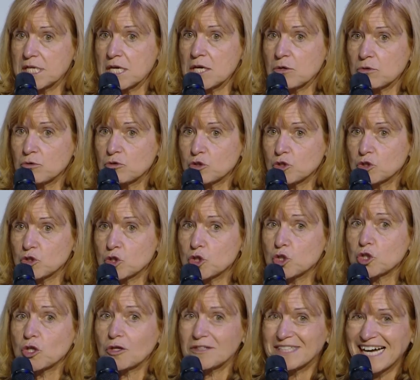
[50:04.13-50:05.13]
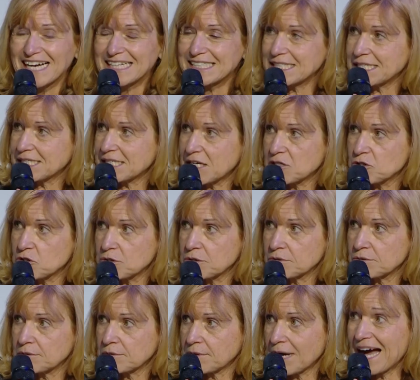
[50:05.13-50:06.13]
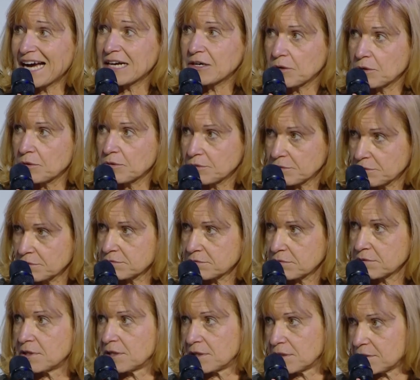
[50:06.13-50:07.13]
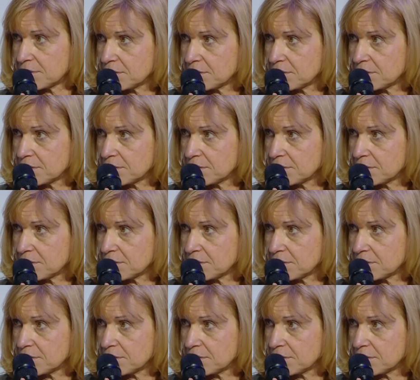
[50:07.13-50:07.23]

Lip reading: And also due to a certain,